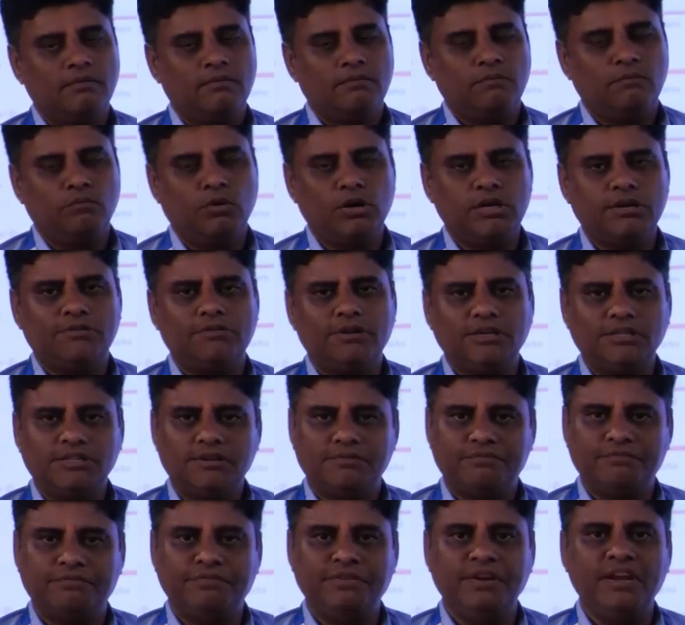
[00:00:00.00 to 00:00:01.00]
Whatever
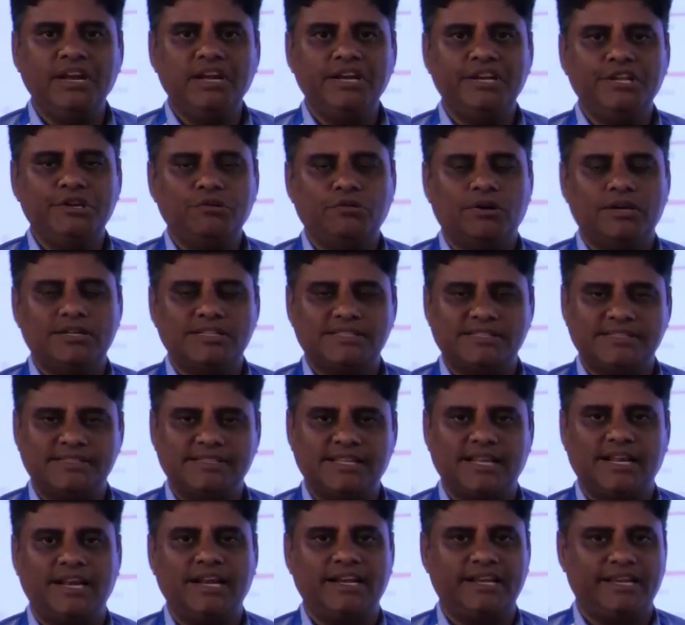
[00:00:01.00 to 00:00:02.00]
the field you are
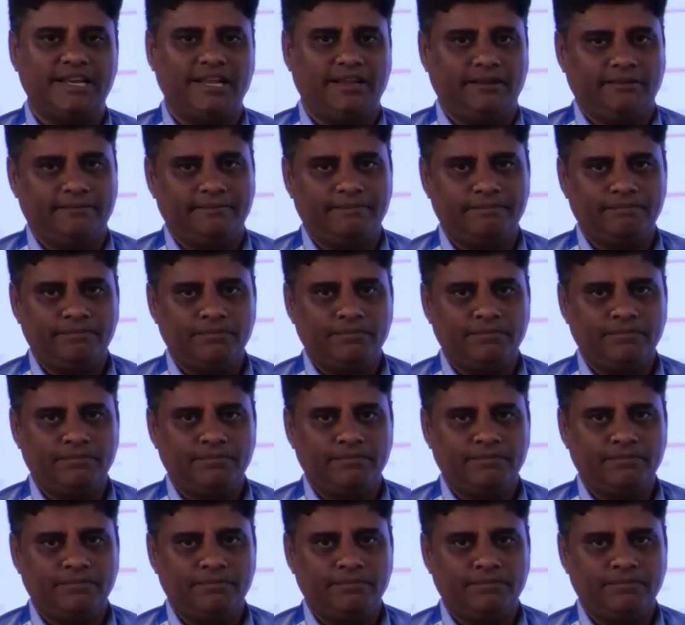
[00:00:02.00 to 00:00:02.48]
selecting